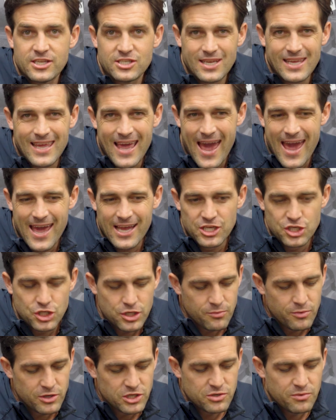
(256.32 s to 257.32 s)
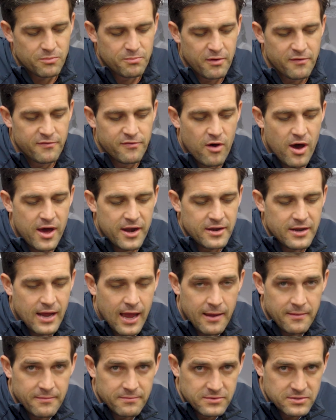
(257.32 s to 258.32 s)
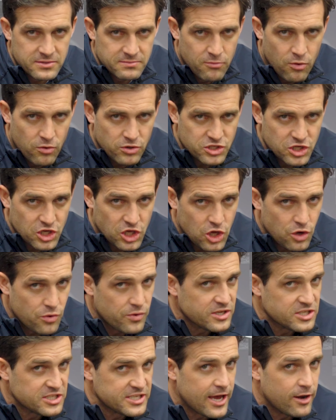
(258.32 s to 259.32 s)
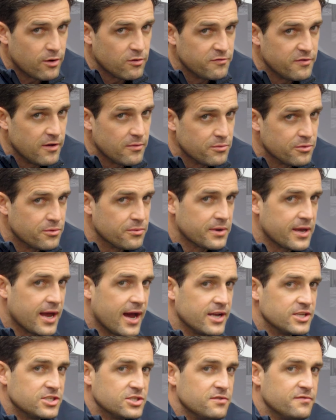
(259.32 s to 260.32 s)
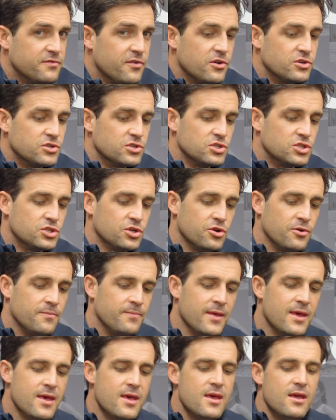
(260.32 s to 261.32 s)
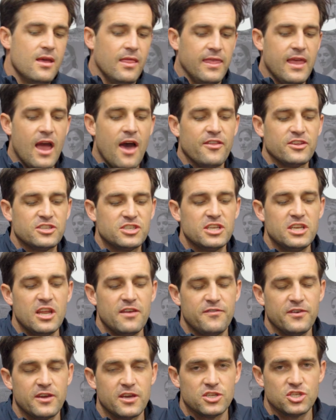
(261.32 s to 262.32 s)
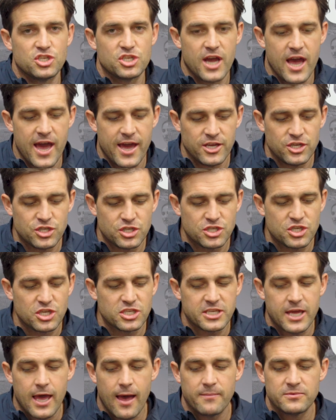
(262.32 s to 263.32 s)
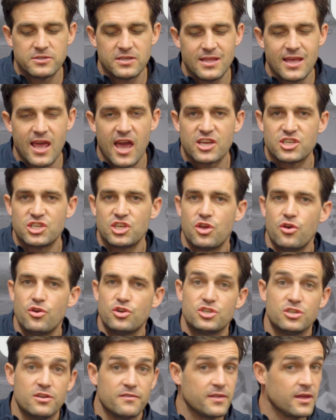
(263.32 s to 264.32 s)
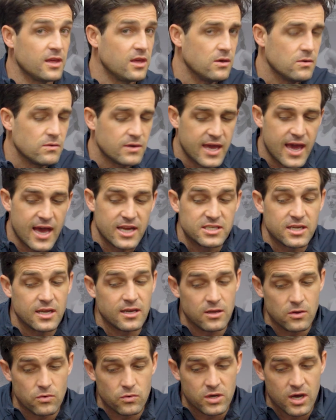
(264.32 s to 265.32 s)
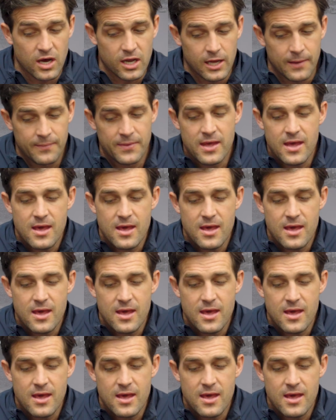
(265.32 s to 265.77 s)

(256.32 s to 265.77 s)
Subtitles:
gauge, which provided a more secure saddle fit with regards to version 2. The other significant change just comes in the execution of the heel counter and heel collar.